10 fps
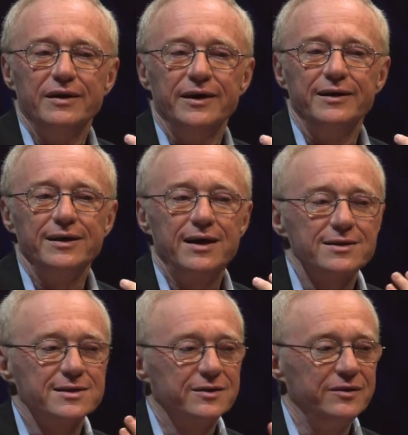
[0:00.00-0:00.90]
And I
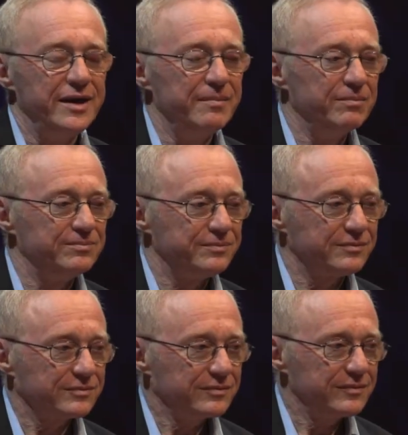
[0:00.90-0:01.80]
asked them
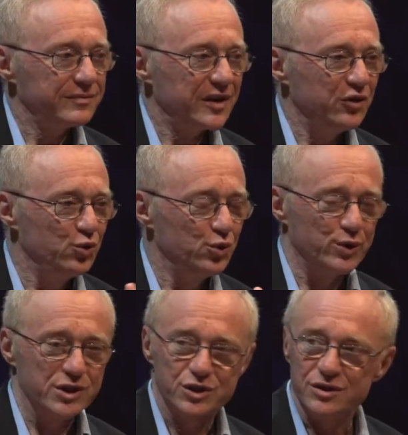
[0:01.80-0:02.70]
two
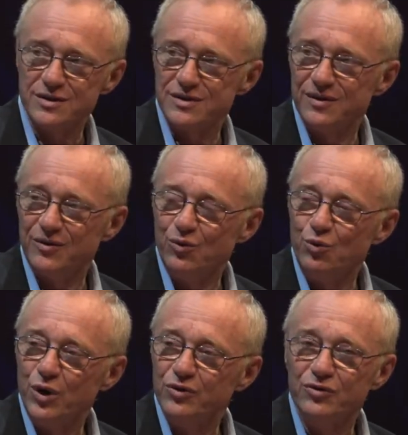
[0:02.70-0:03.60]
questions.
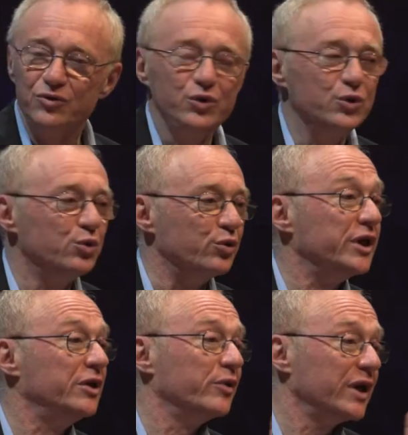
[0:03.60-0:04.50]
What do you
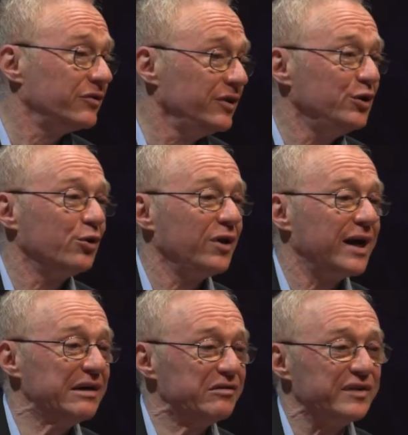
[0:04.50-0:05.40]
regret in your
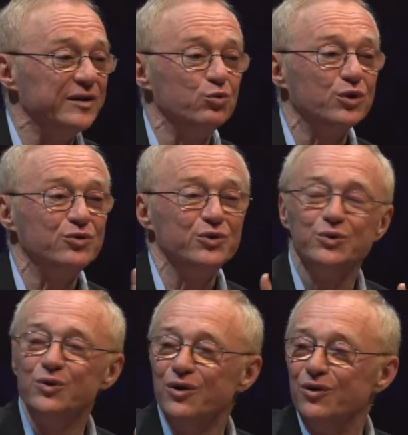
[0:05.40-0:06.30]
life and what do
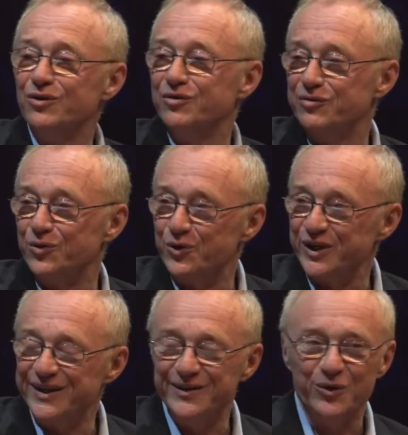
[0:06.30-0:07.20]
you long for
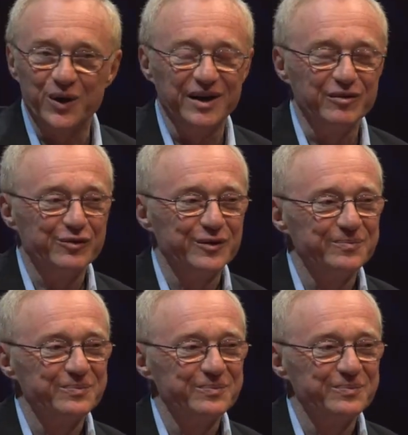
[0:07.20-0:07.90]
in your life?